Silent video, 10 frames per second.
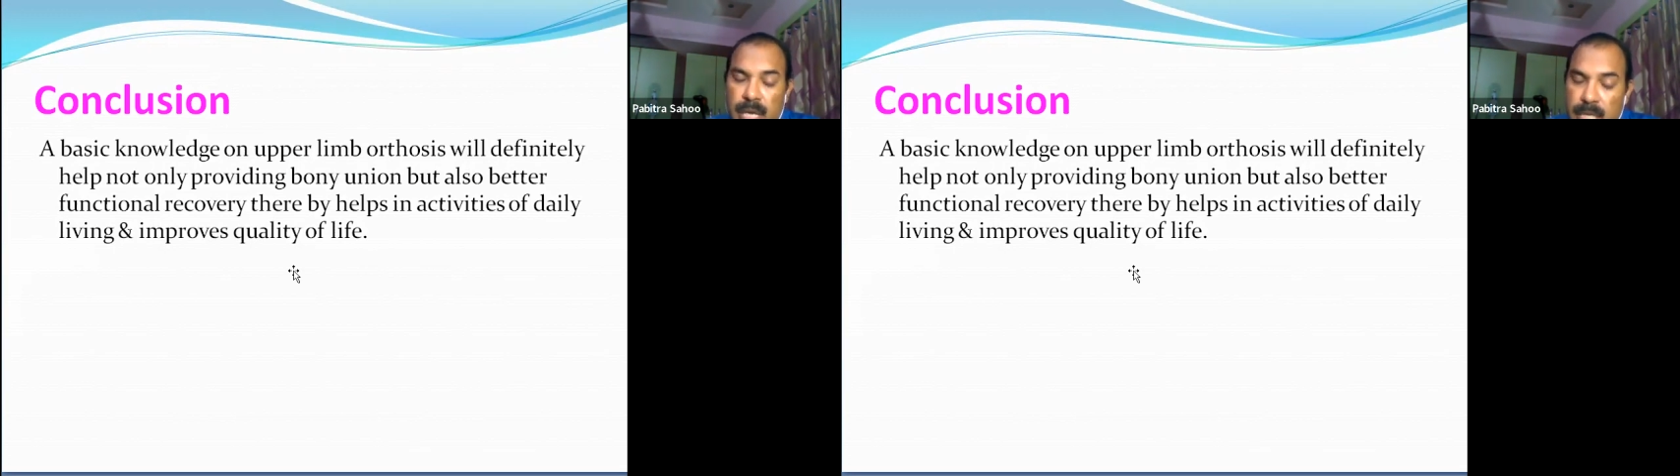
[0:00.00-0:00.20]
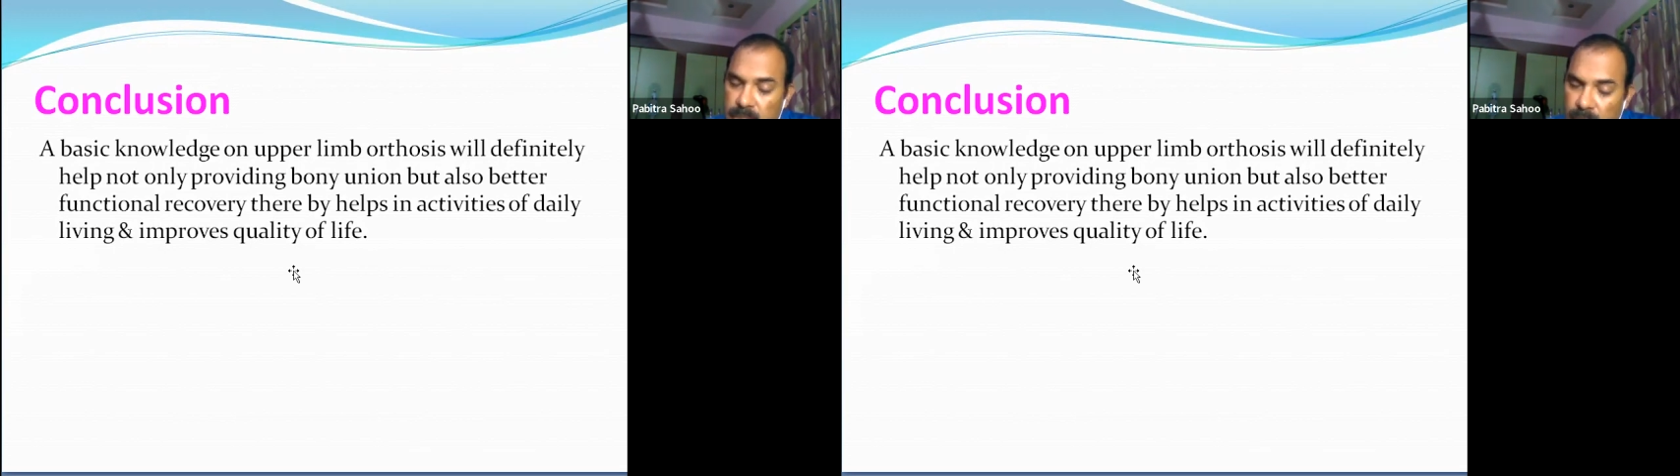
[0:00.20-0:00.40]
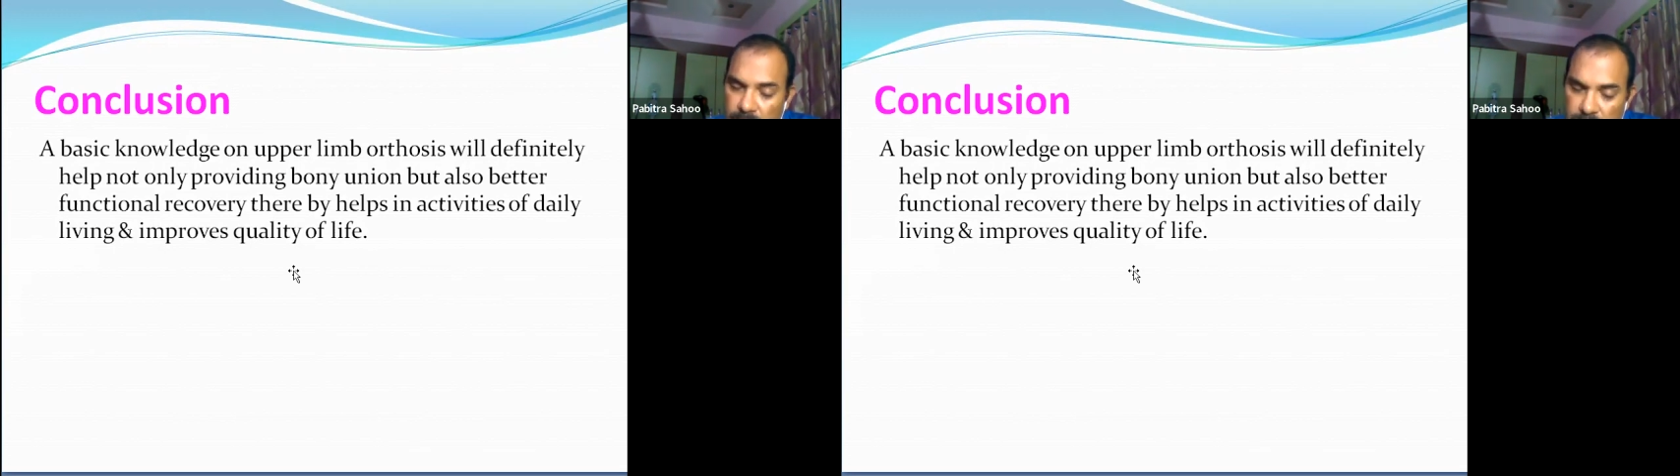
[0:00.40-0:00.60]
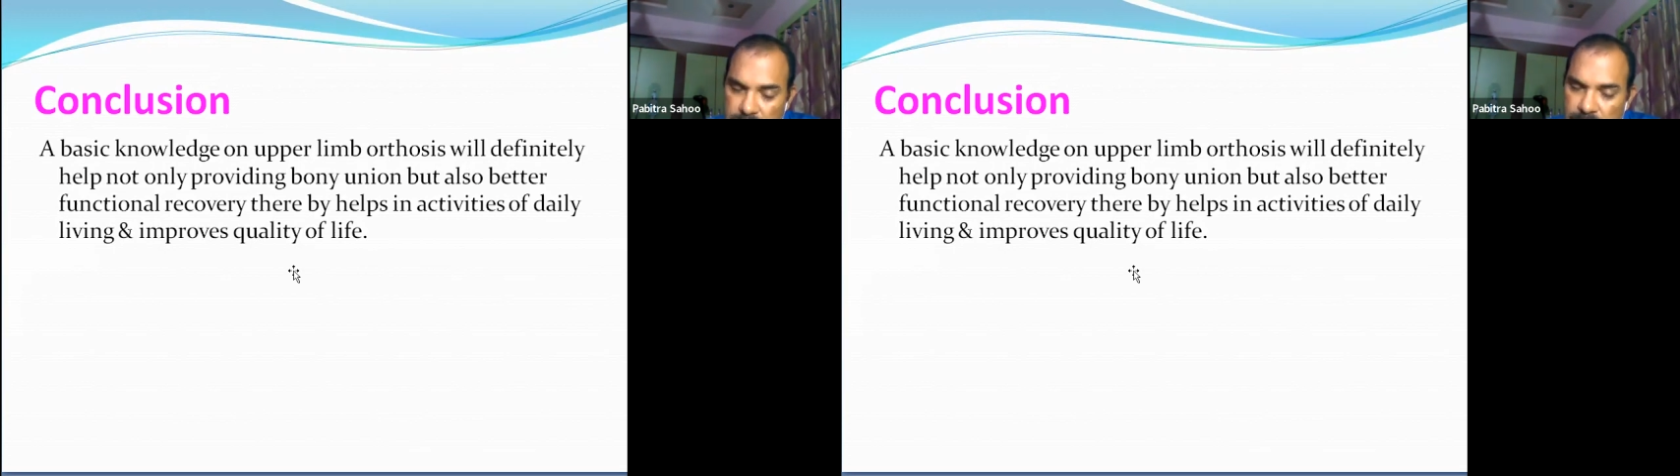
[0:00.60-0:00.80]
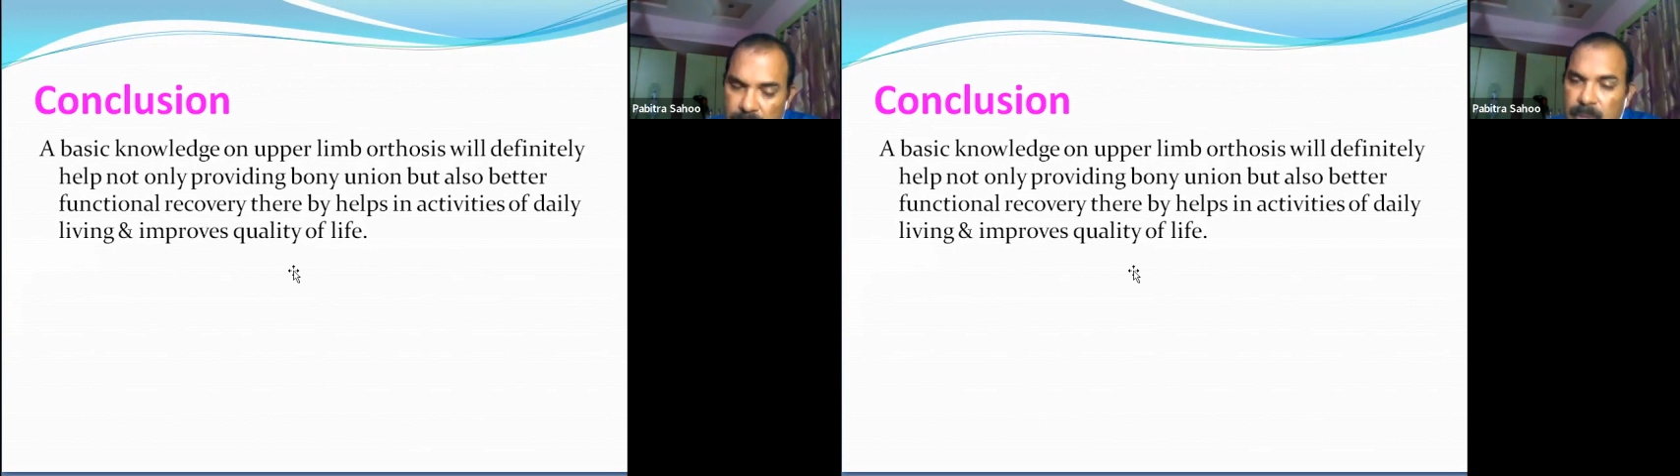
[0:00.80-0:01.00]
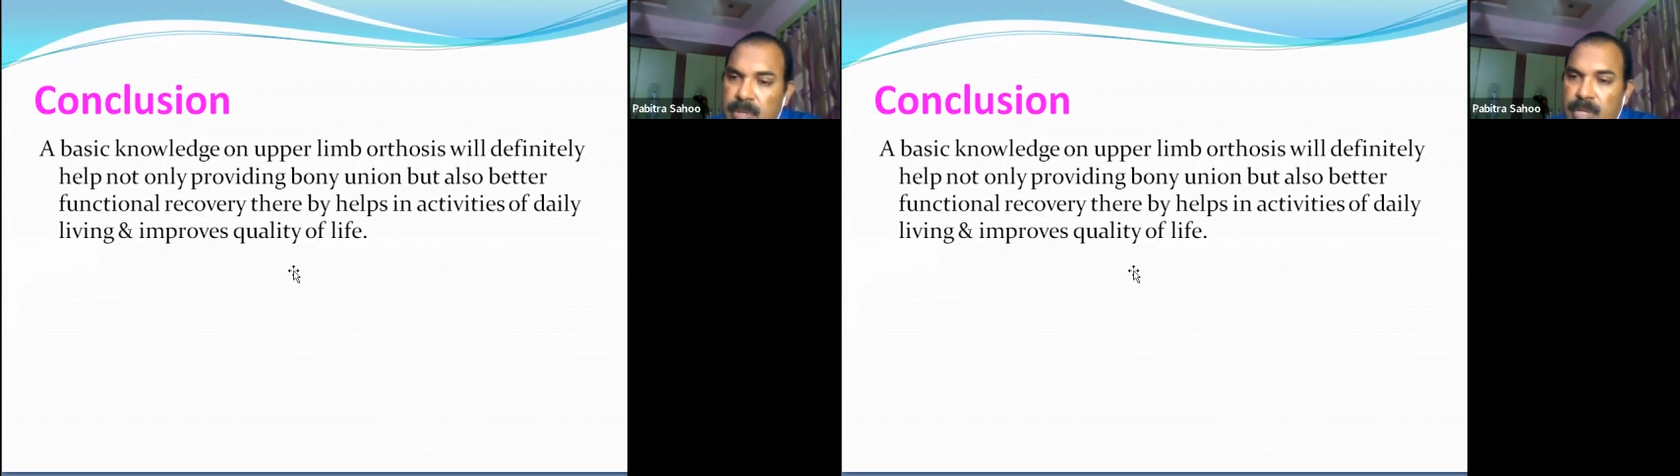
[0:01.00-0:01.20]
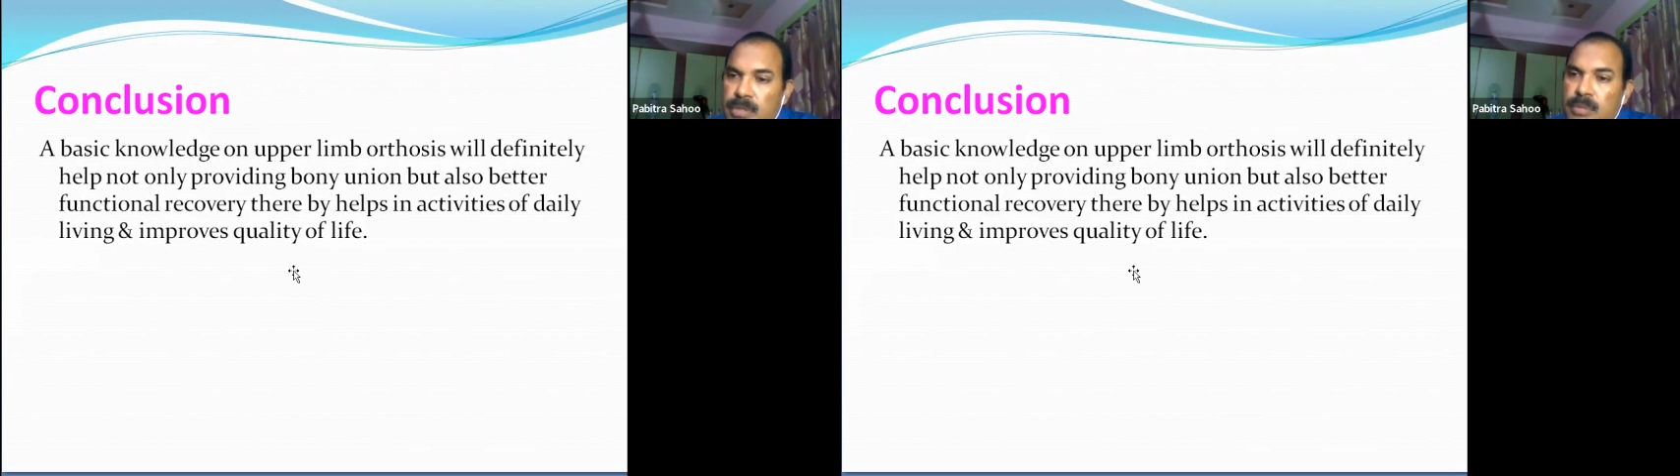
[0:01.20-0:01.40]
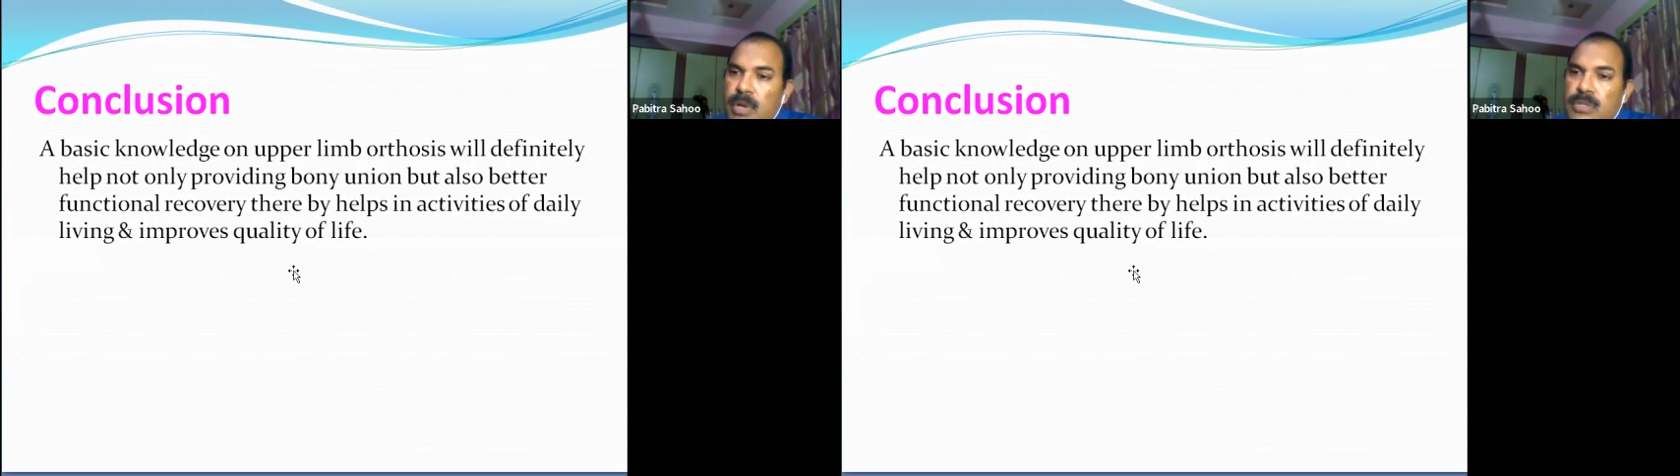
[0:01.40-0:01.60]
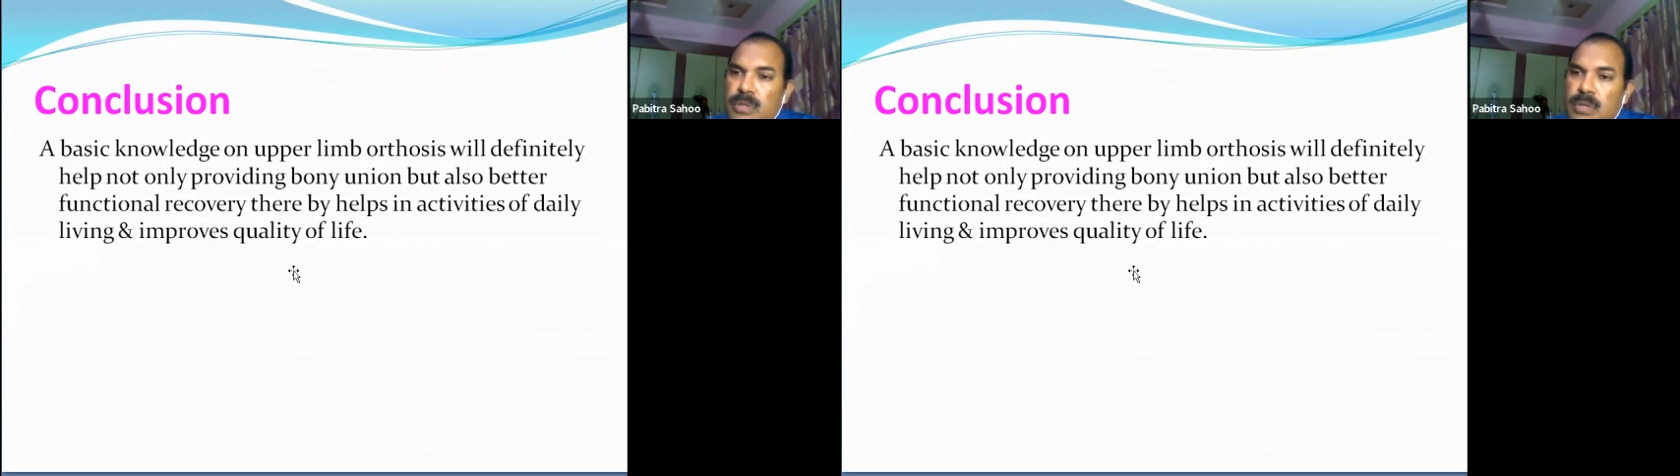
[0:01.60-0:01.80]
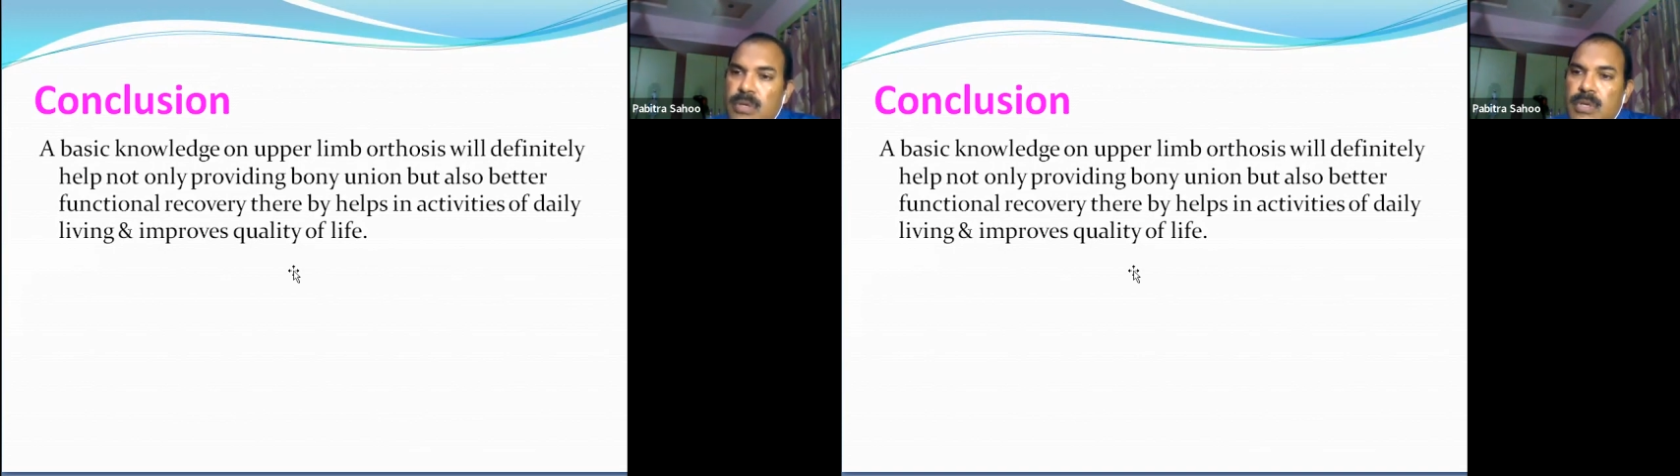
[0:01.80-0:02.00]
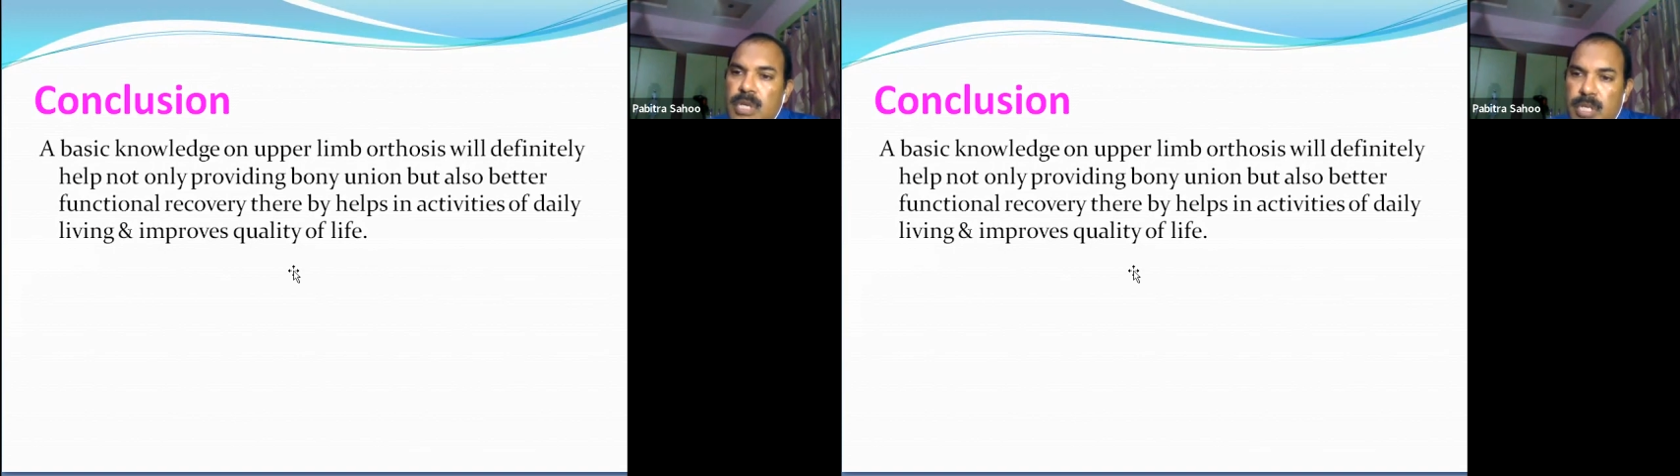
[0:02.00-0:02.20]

uh, in the, it's available on YouTube also.